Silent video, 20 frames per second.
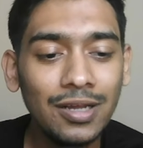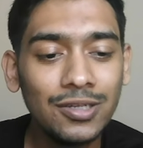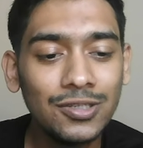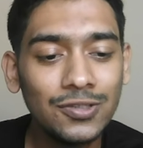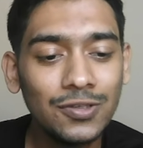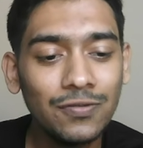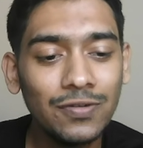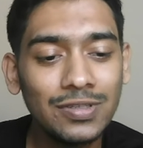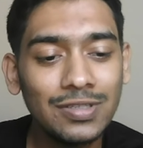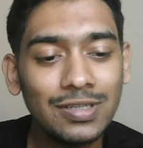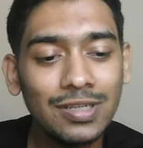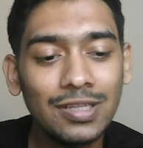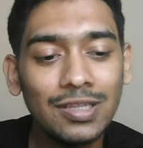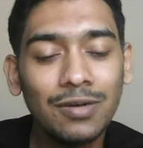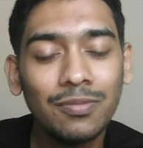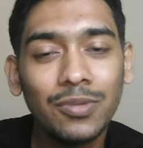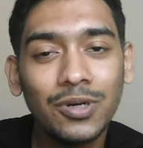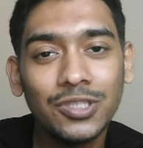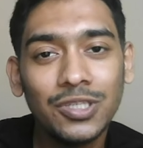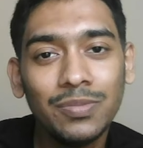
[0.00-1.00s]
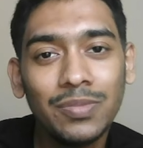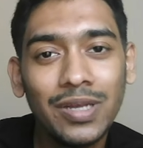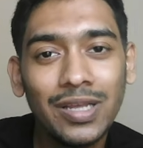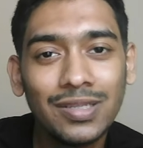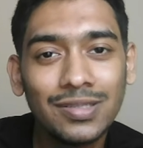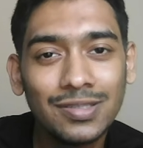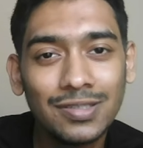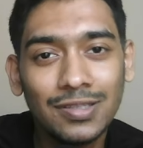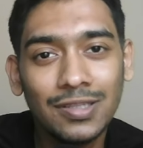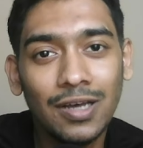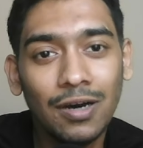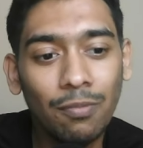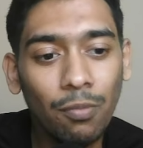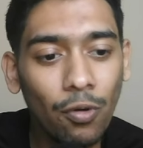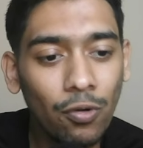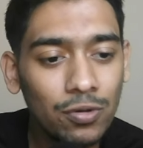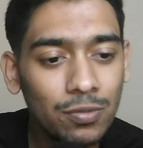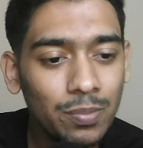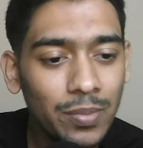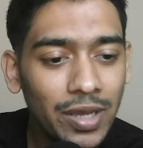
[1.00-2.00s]
So basically the Maji means the
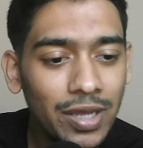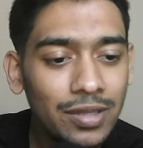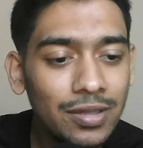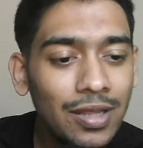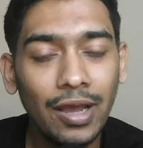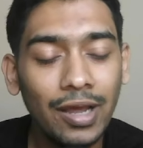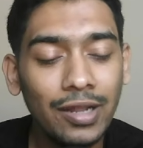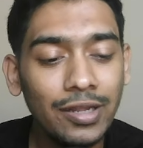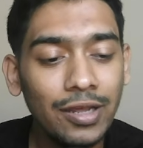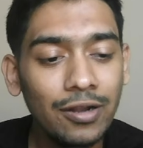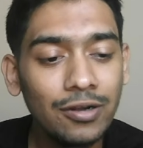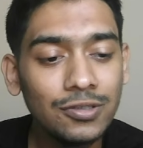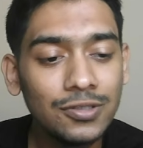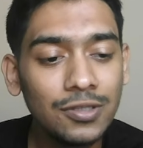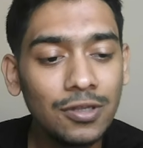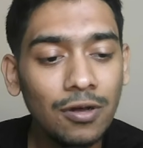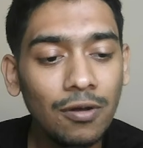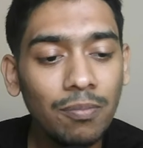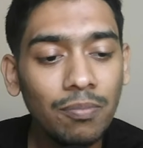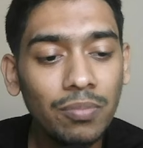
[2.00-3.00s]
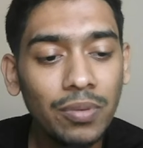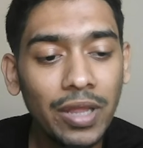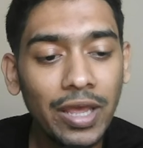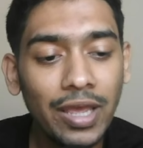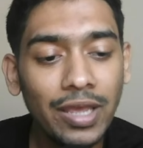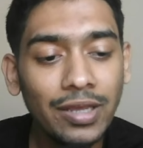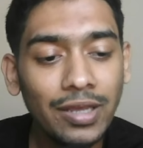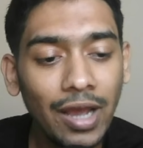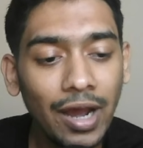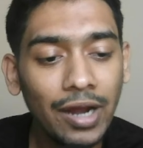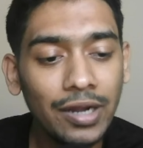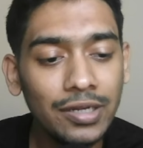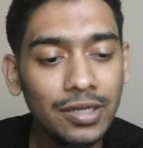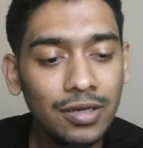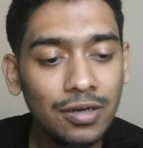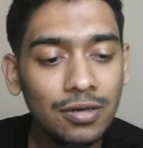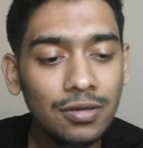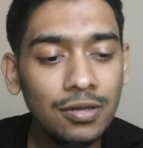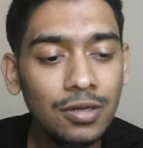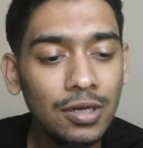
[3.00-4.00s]
boatman, and here's the playing
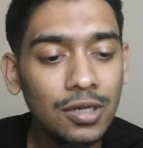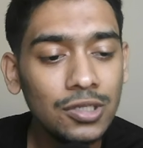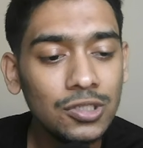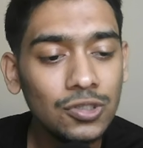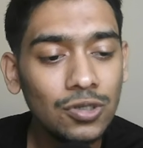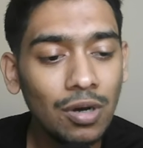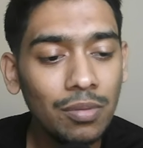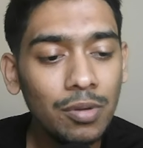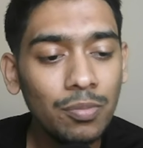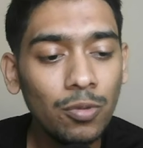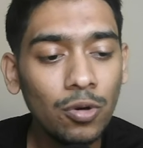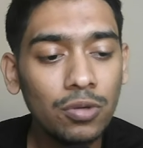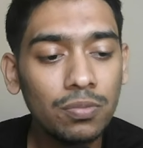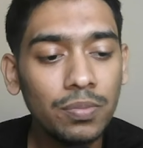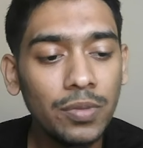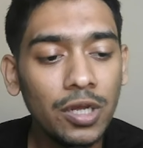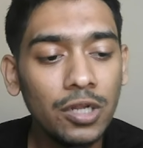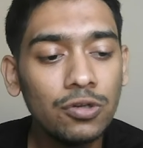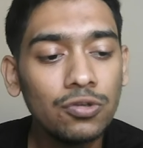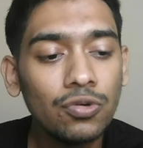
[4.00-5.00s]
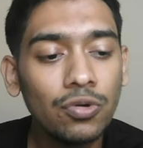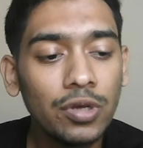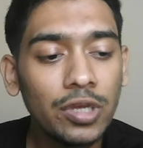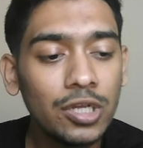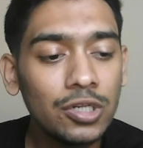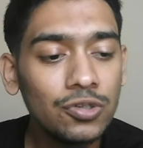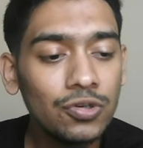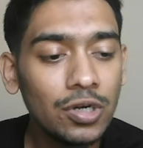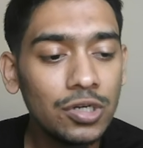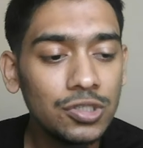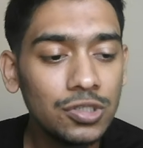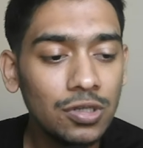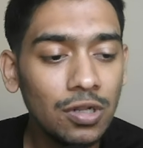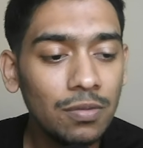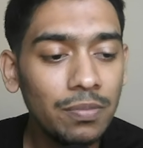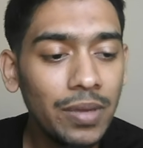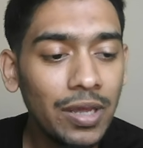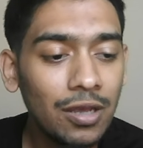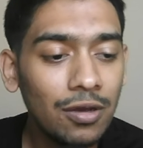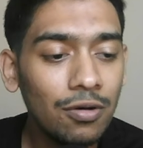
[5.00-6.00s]
idea. So I'm a boatman rowing a
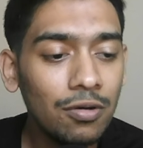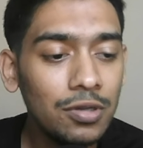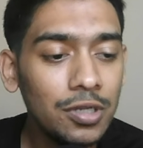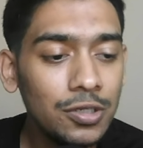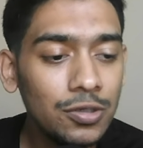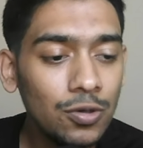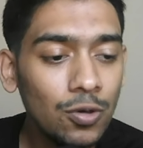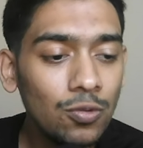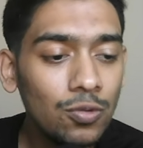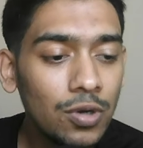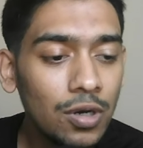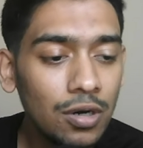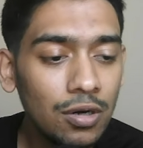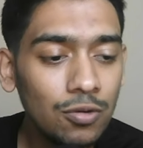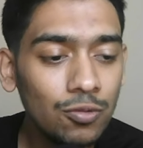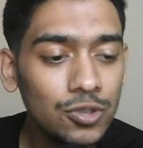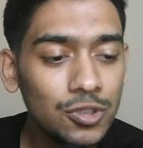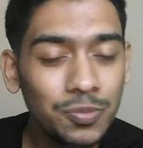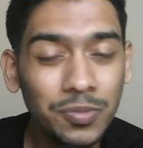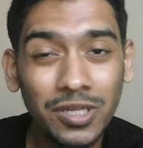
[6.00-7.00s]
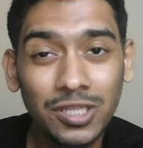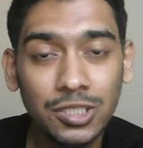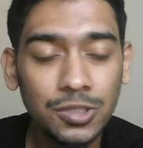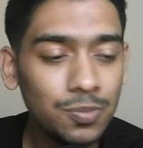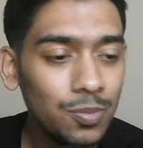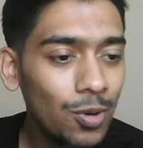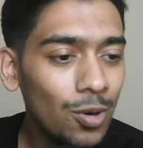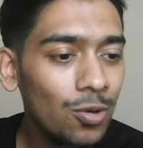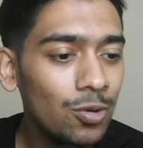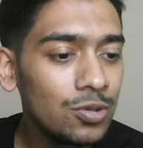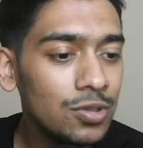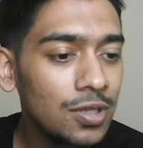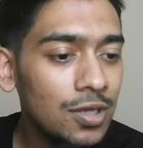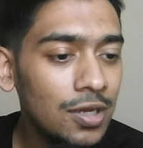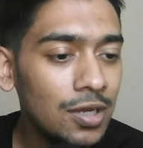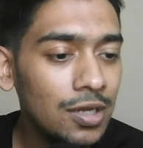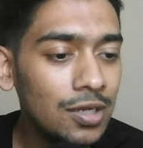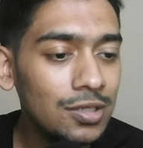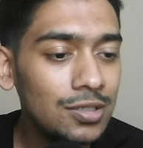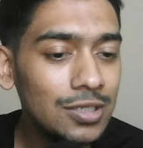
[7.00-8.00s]
traditional Bengali nauka, which means boat,
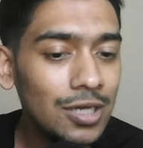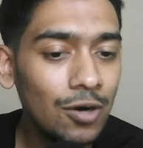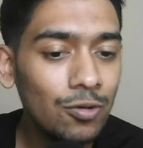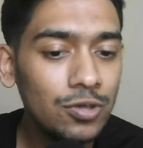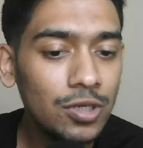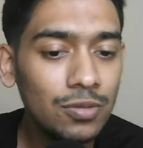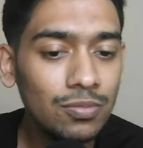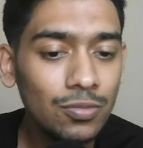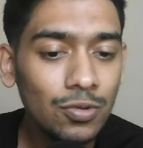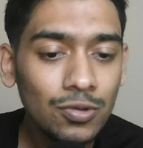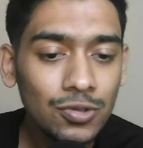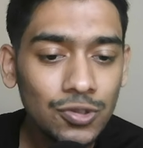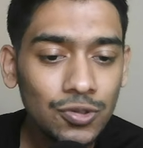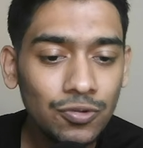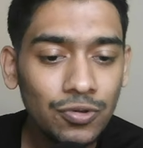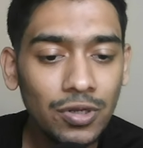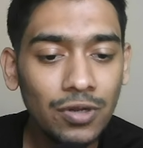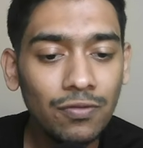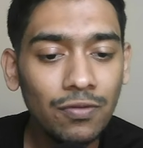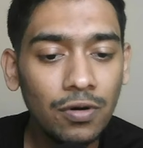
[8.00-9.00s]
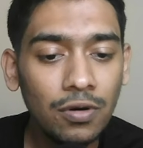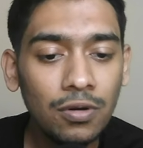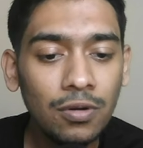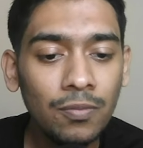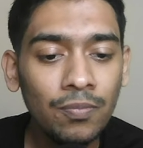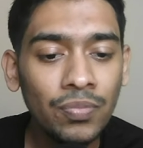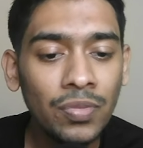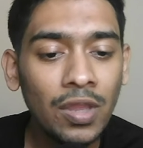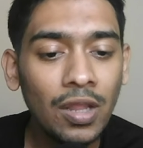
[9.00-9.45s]
down a monsoon river.